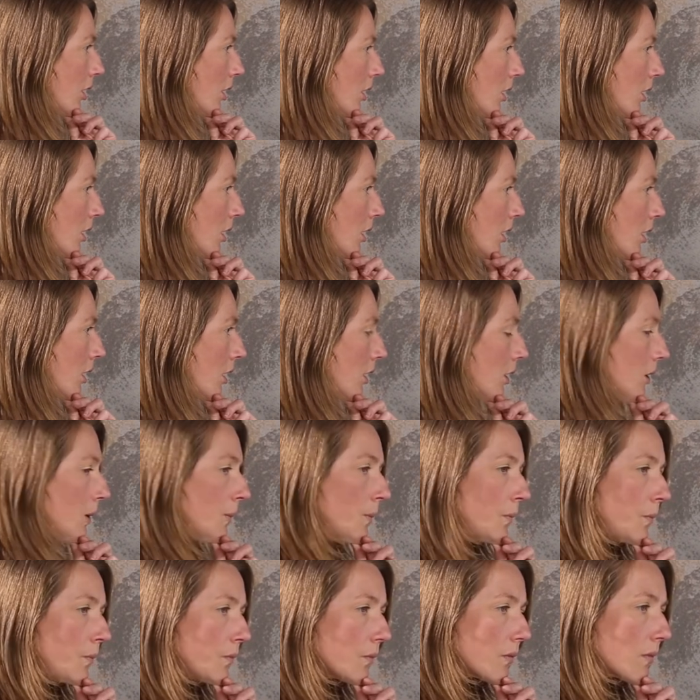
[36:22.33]

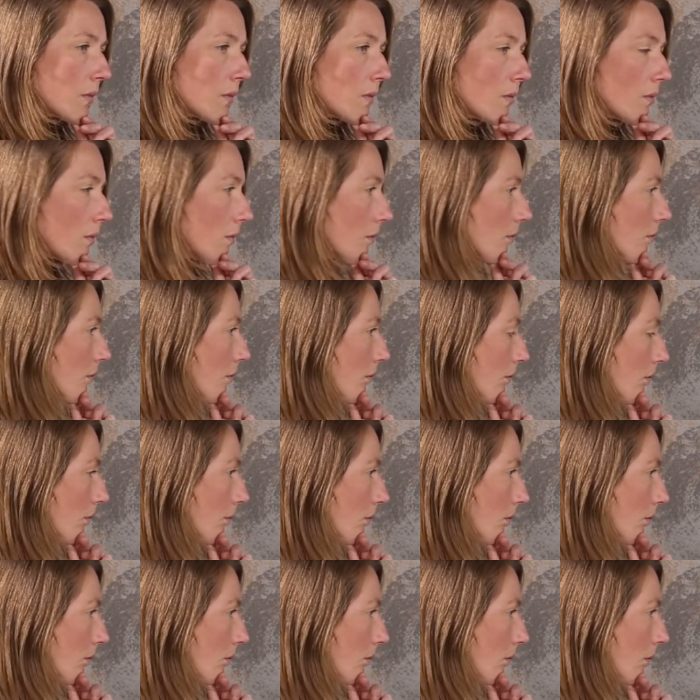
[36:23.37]
Um,
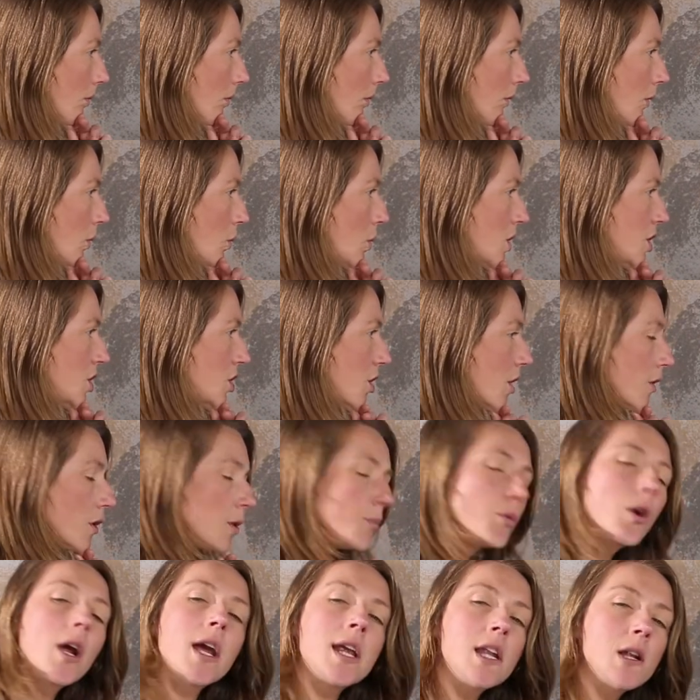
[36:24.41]
we shot the
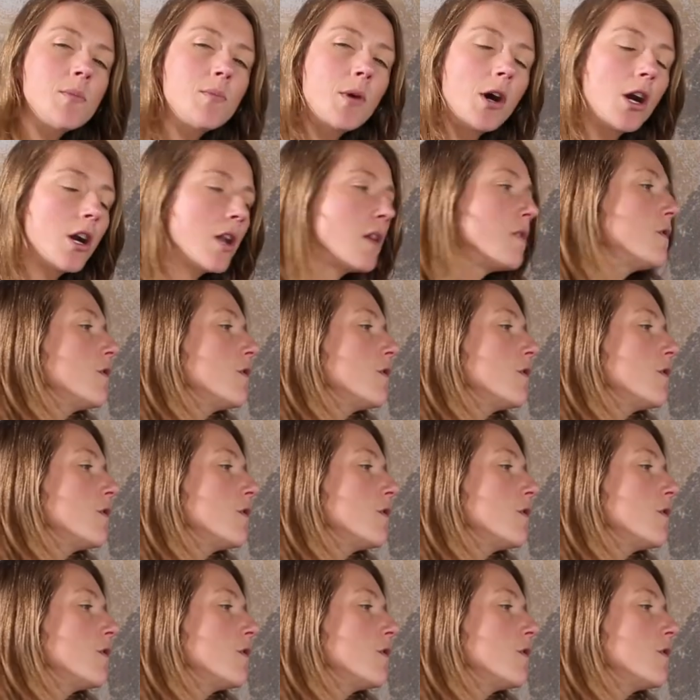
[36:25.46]
bridal party